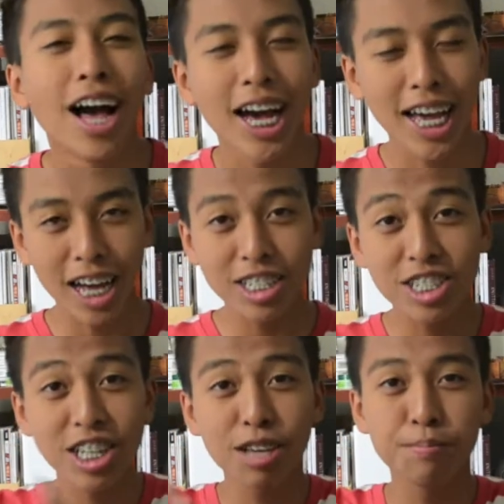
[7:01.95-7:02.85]

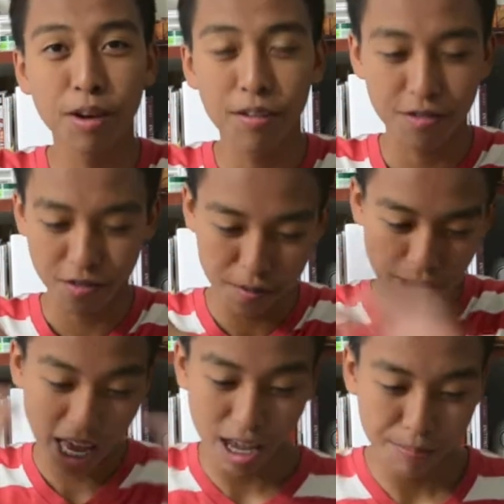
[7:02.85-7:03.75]
actually moved from
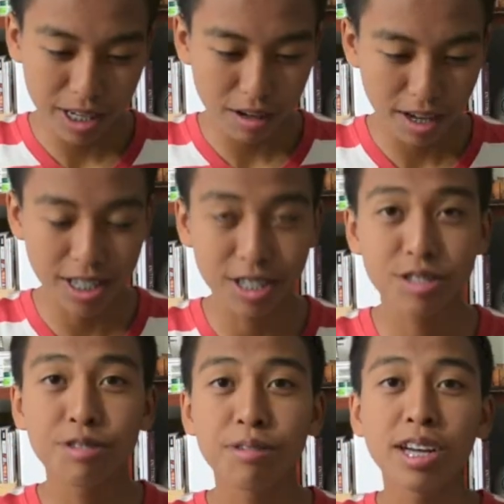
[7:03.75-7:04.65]
AP US
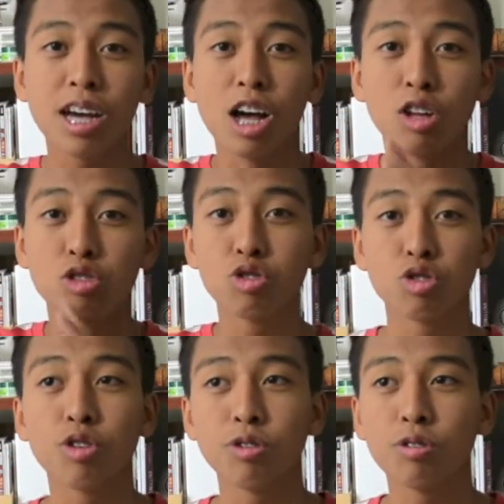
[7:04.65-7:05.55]
history
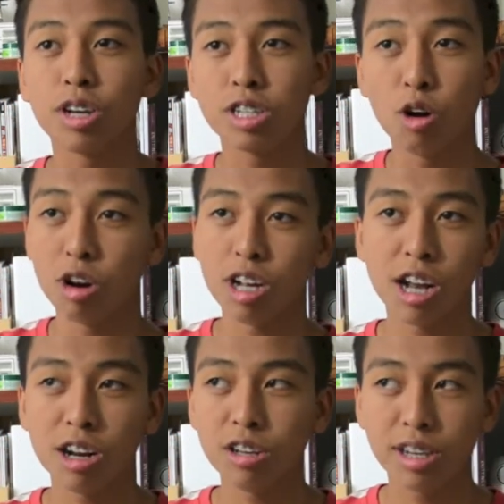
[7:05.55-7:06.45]
to
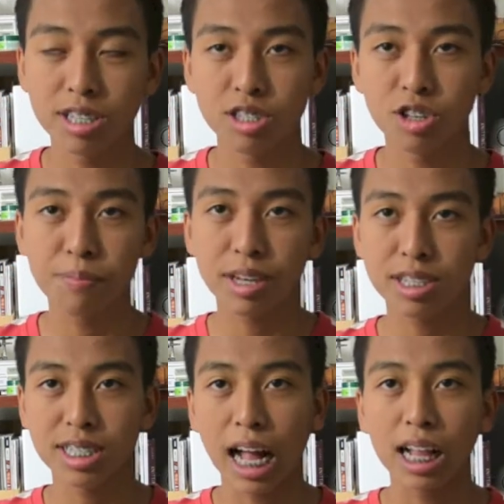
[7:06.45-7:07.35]
ordinary US history
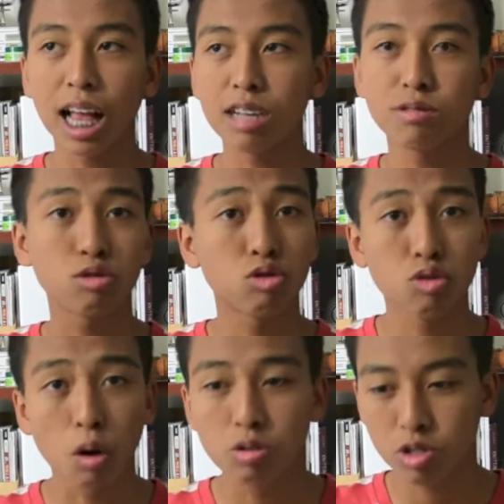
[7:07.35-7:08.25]
because that class was
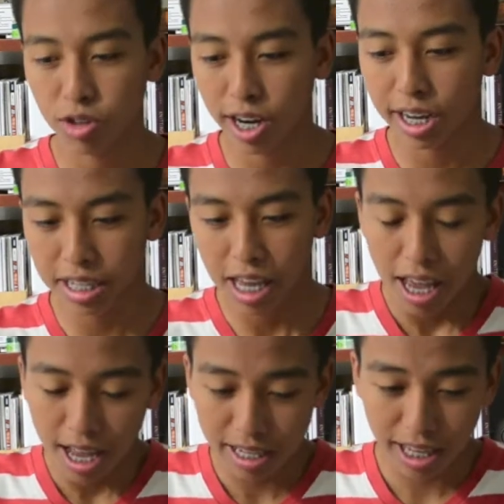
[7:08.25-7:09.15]
so strict
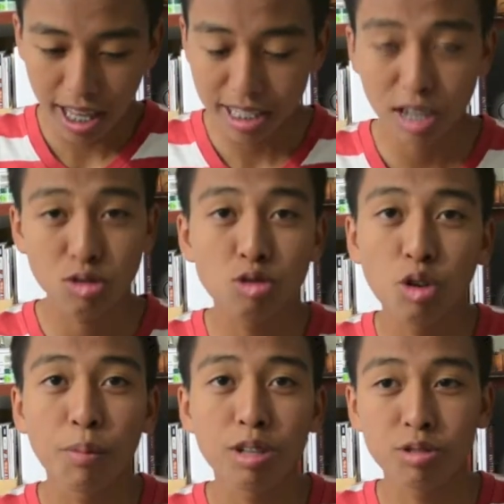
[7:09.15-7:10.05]
and that class had
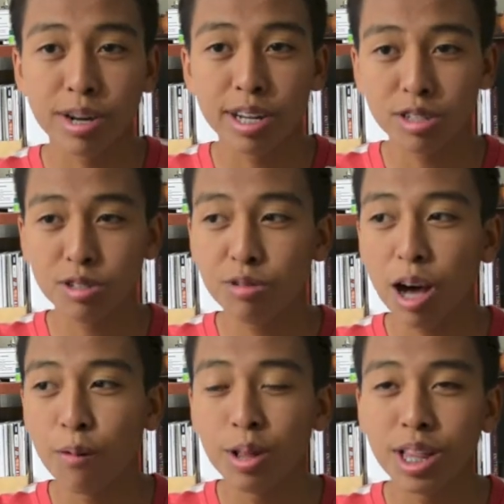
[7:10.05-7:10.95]
so much reading to do.
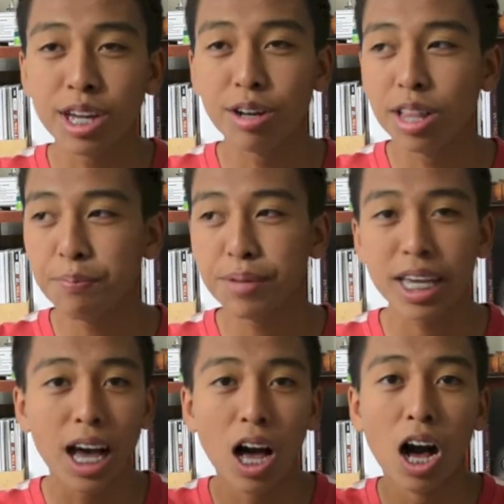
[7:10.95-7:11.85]
I will literally
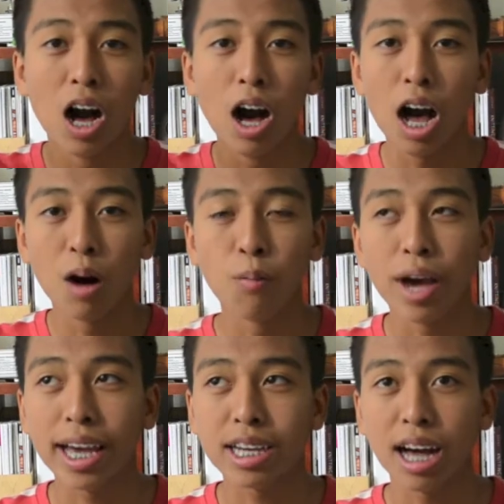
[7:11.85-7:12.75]
be
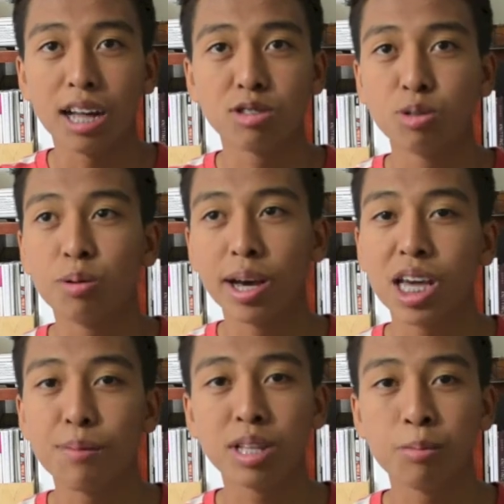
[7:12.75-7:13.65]
awake at 2
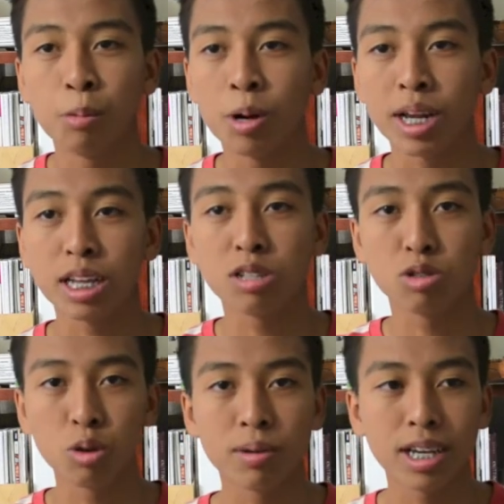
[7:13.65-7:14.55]
a.m. in the morning
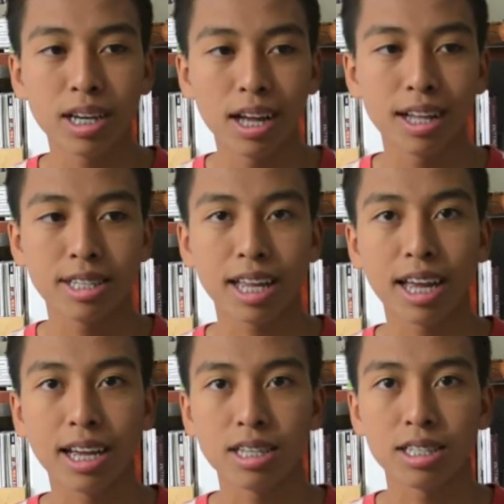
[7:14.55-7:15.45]
doing
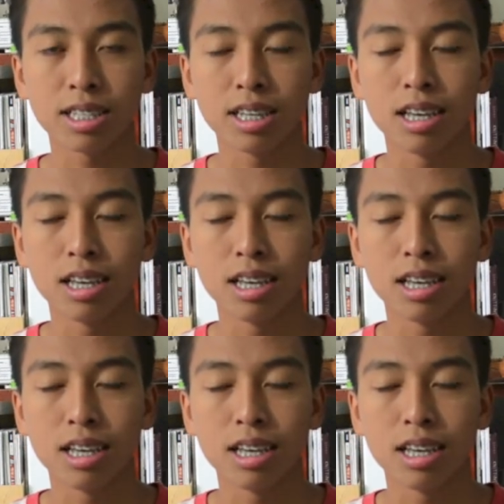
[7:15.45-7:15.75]
things